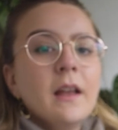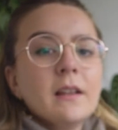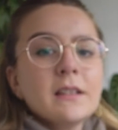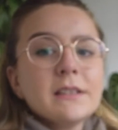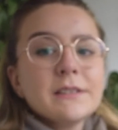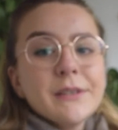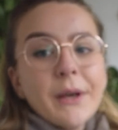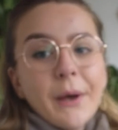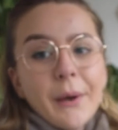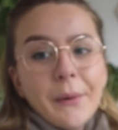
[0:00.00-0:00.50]

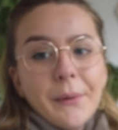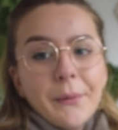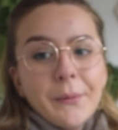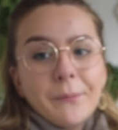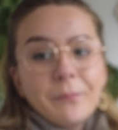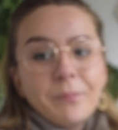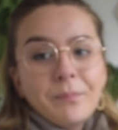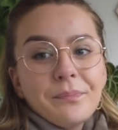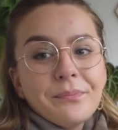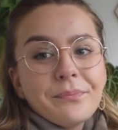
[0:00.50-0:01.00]

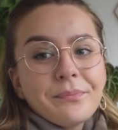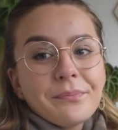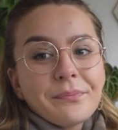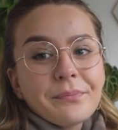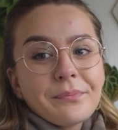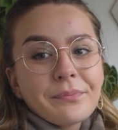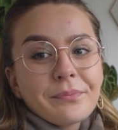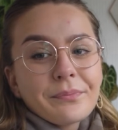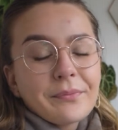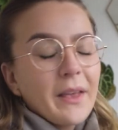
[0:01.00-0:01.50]
So
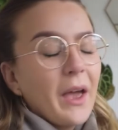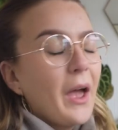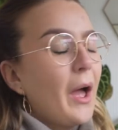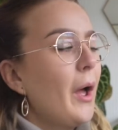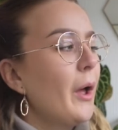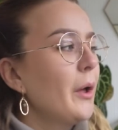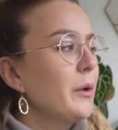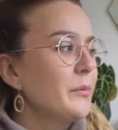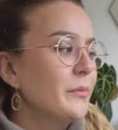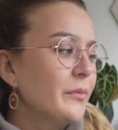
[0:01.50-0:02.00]

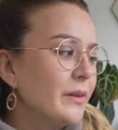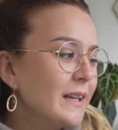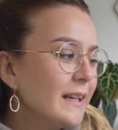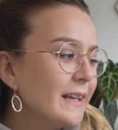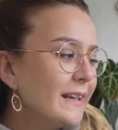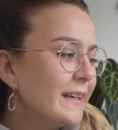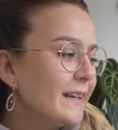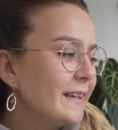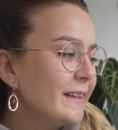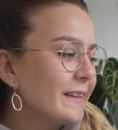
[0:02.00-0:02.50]

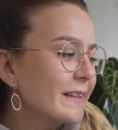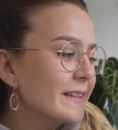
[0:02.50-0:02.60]
hopefully